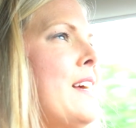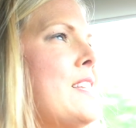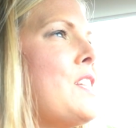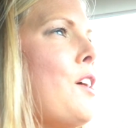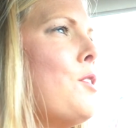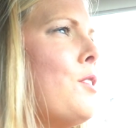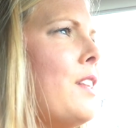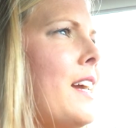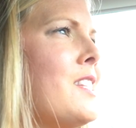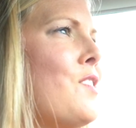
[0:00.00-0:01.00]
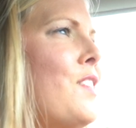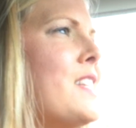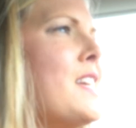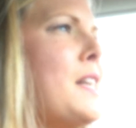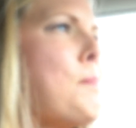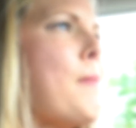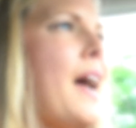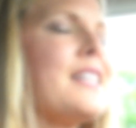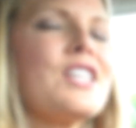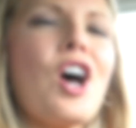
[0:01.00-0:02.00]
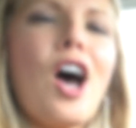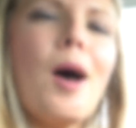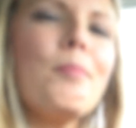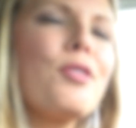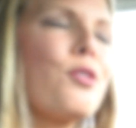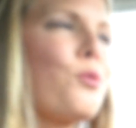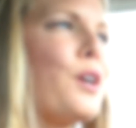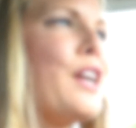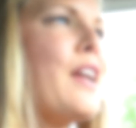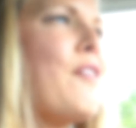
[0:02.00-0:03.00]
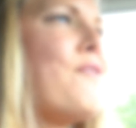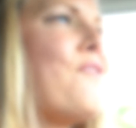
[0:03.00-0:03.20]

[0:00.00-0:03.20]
So let's visit my top 3